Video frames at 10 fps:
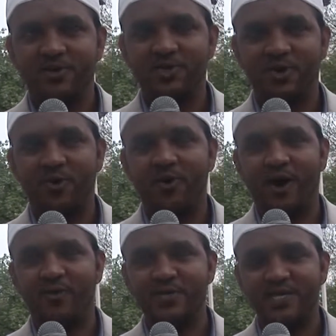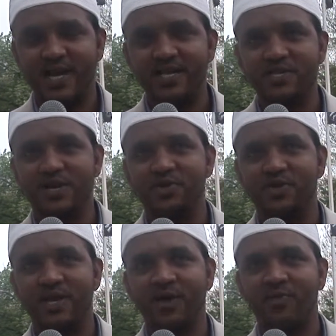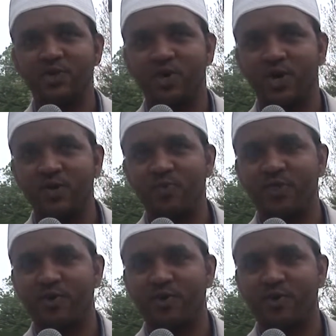So our stance here today, we join with